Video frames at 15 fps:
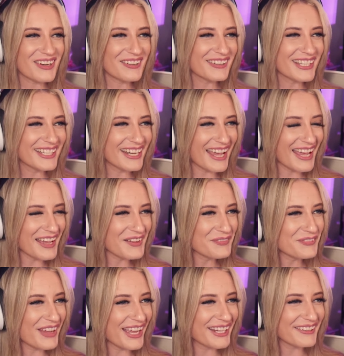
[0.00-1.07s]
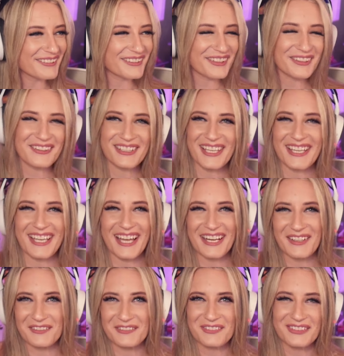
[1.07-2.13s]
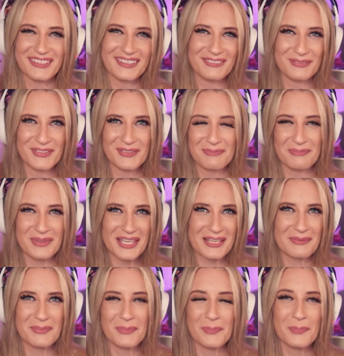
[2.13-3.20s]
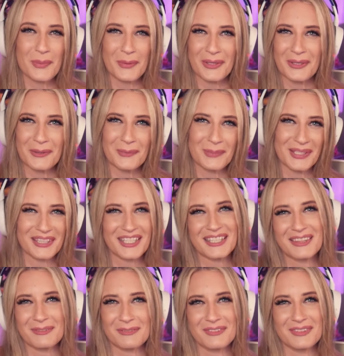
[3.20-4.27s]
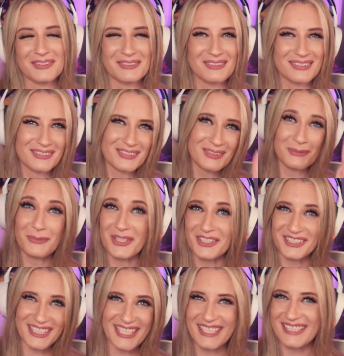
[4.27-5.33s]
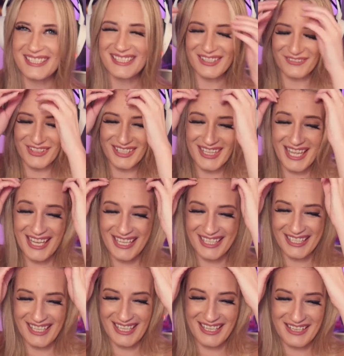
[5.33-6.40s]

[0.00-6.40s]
growing up, I don't know, like kind of being bullied or being like the the, the weird kid and stuff like that.